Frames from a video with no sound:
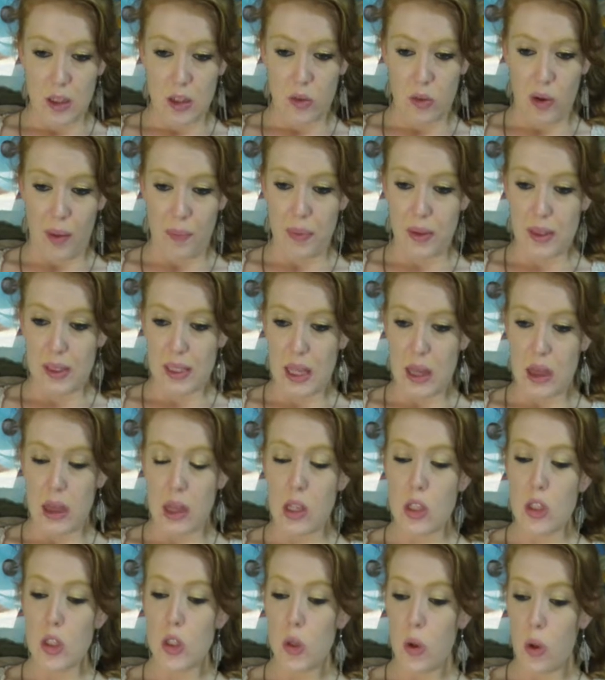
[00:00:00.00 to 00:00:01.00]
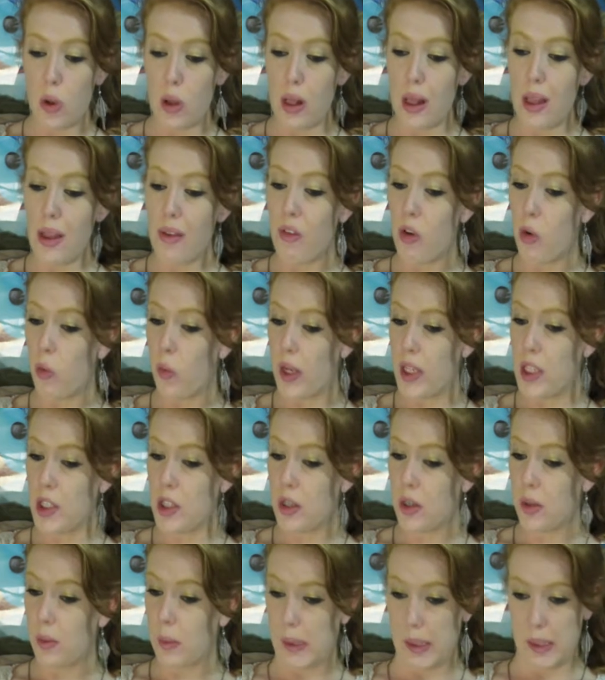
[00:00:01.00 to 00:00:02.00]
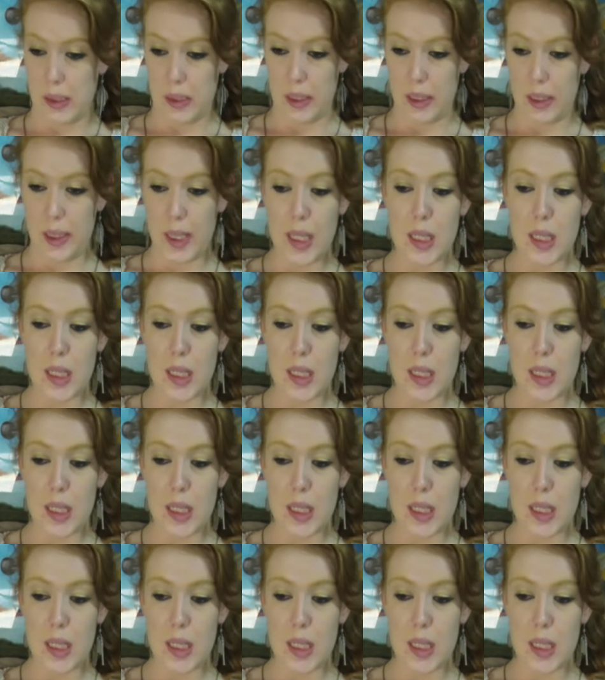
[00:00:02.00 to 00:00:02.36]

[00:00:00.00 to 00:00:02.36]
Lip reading: to represent the soul of a witch or wizard.